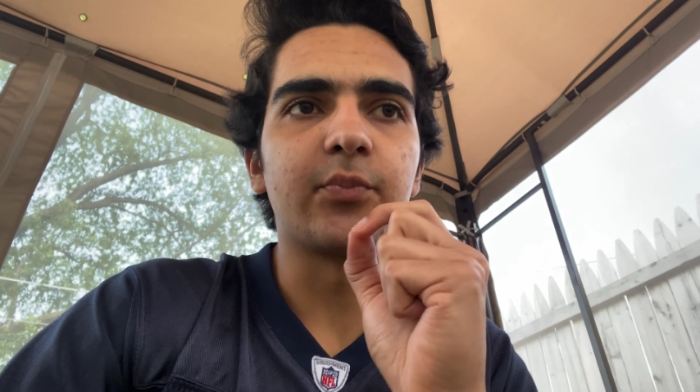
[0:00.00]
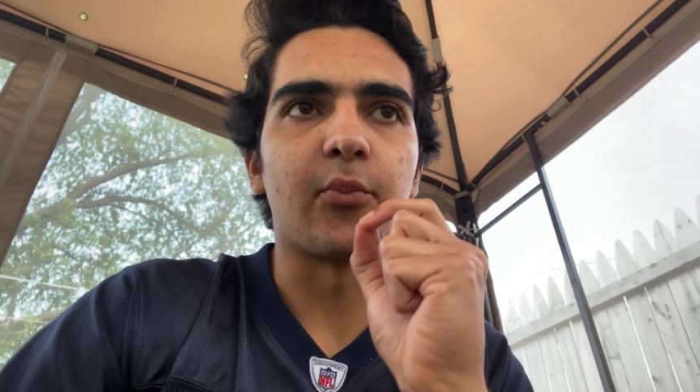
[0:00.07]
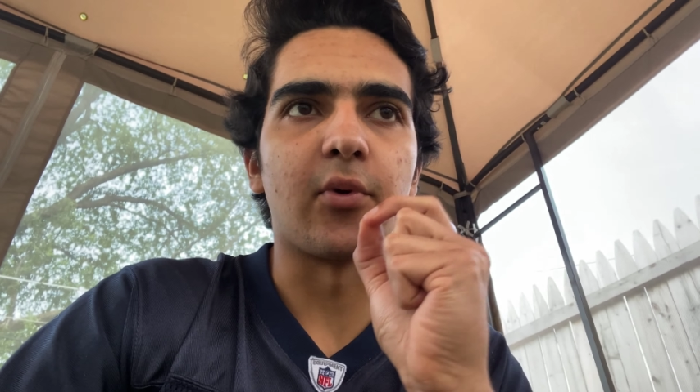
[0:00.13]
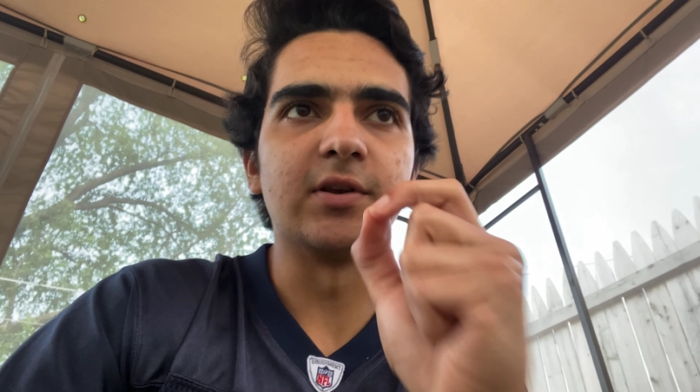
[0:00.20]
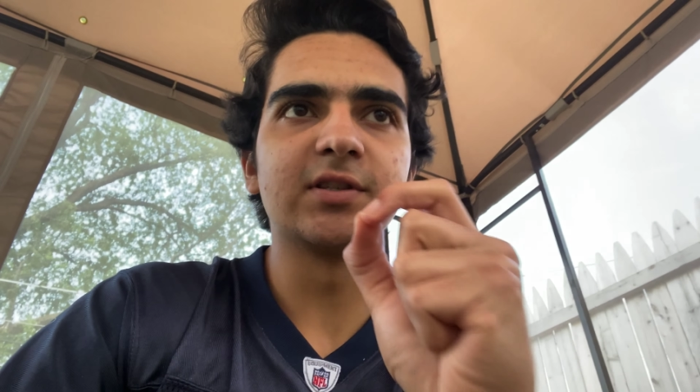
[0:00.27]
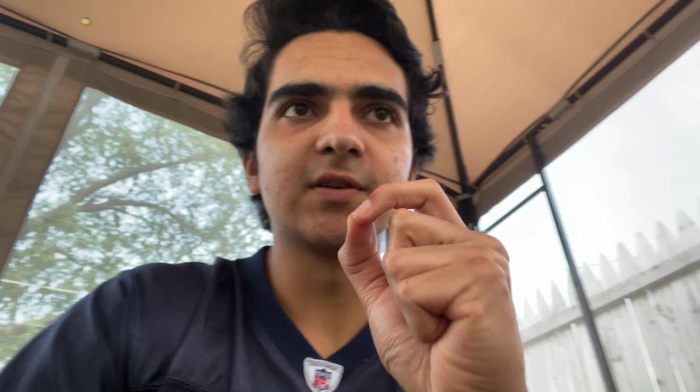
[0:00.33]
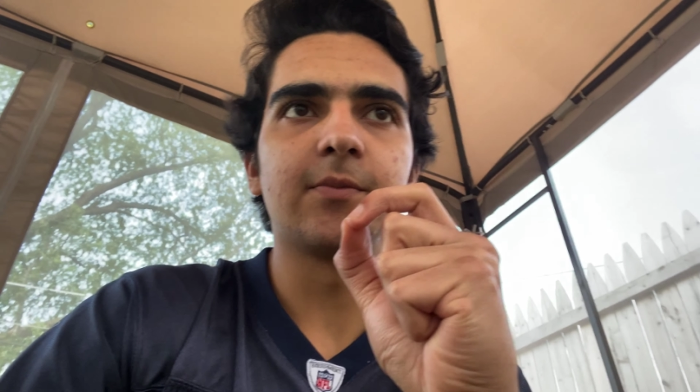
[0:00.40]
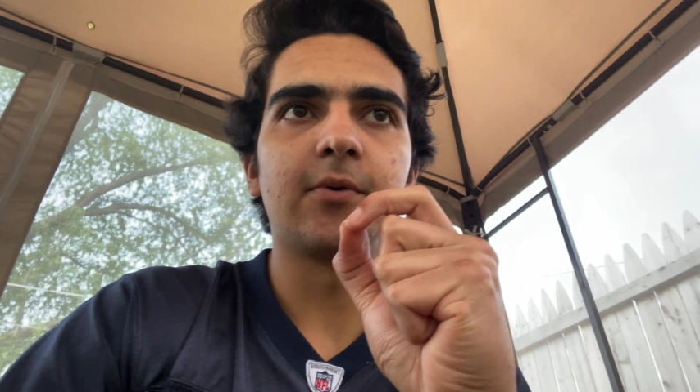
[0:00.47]

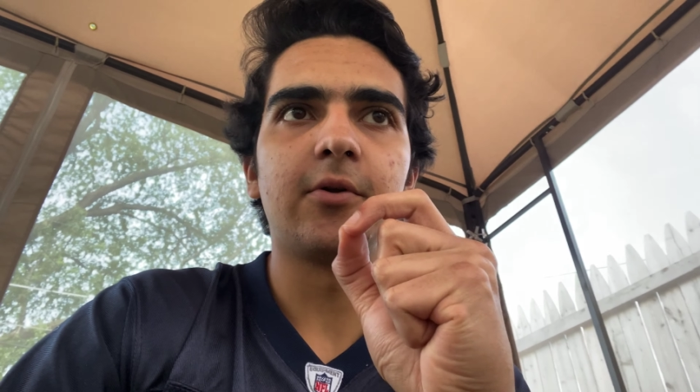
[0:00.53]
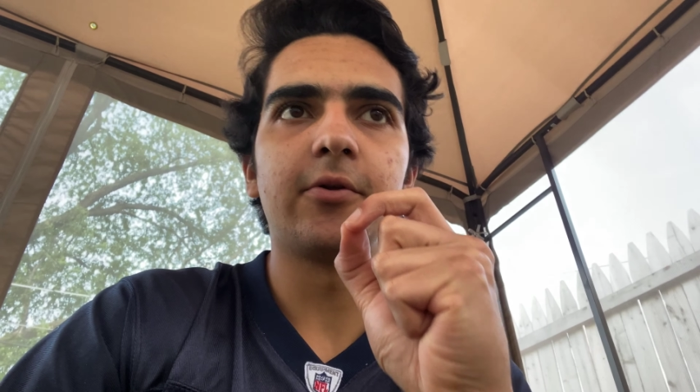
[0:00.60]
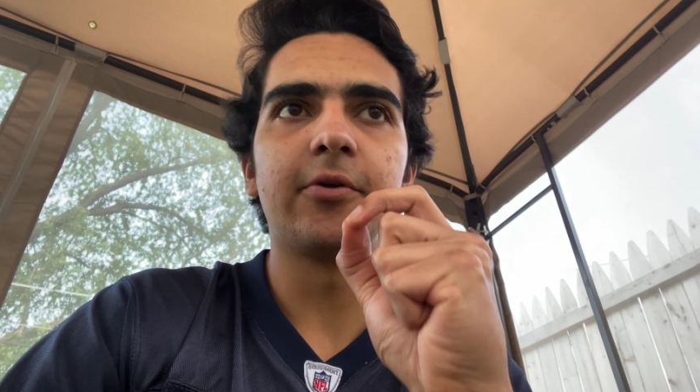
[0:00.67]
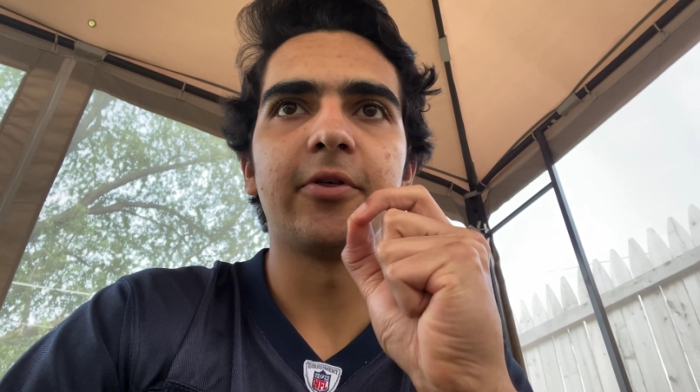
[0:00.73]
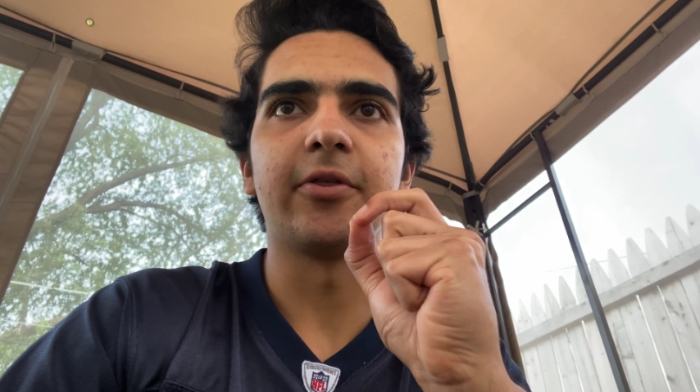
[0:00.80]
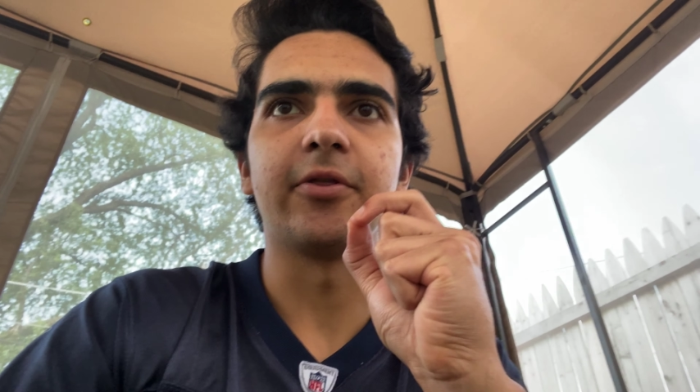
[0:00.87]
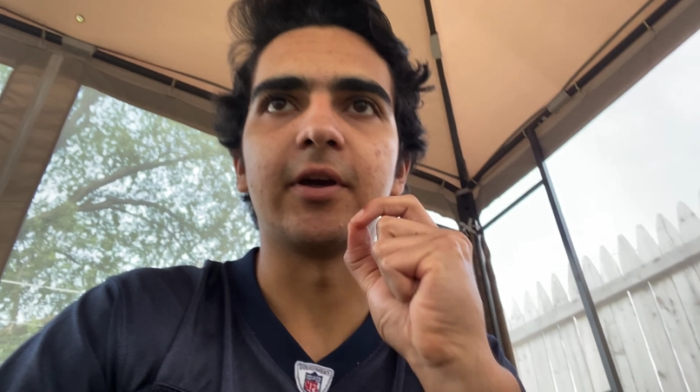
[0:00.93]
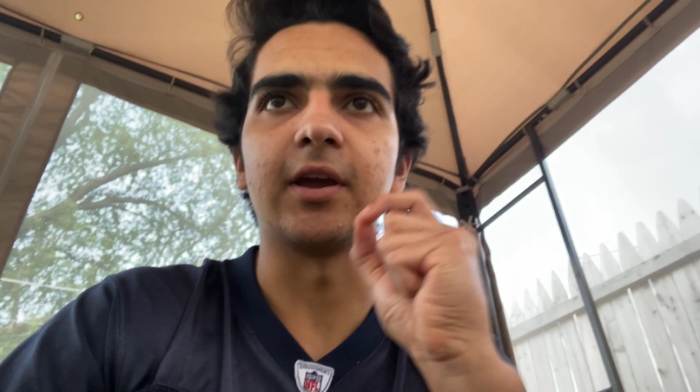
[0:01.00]
principle
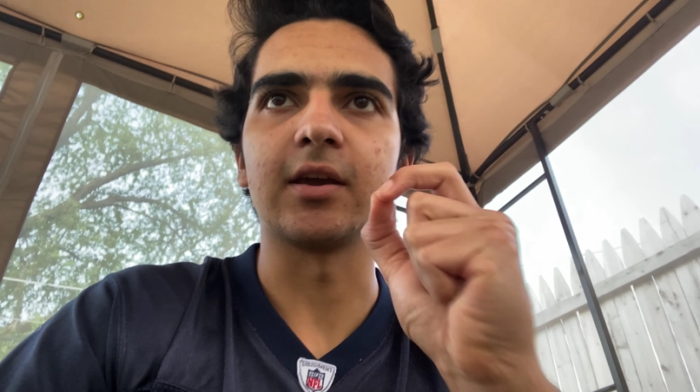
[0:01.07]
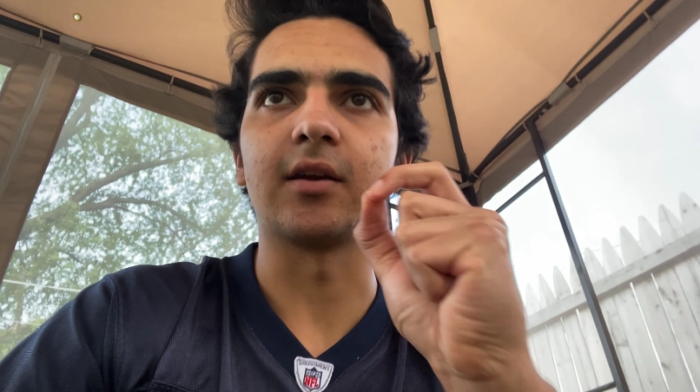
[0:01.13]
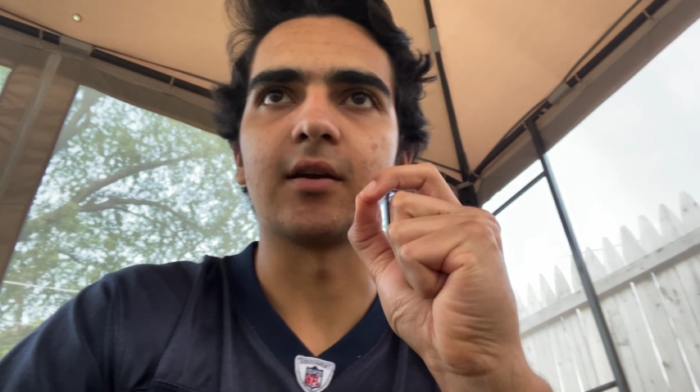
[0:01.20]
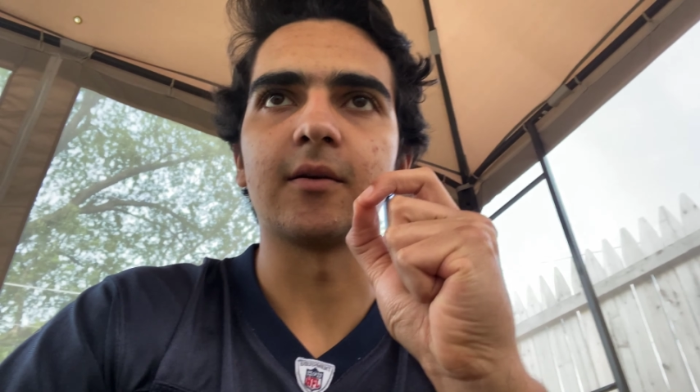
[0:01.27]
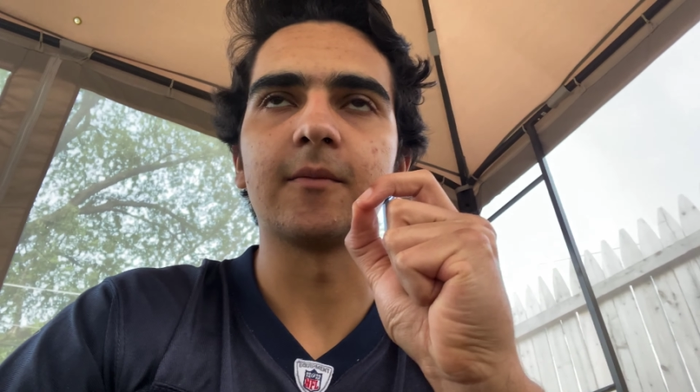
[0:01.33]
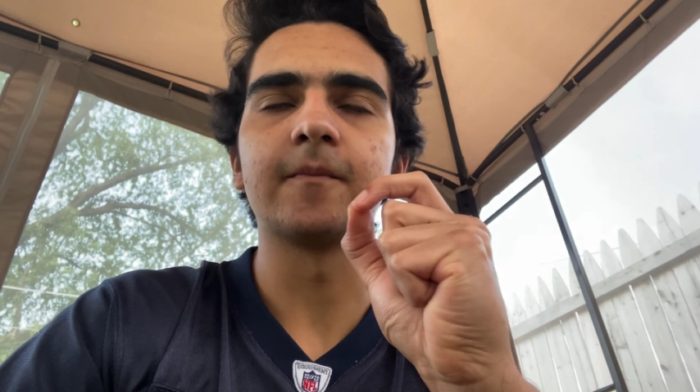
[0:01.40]
thinking.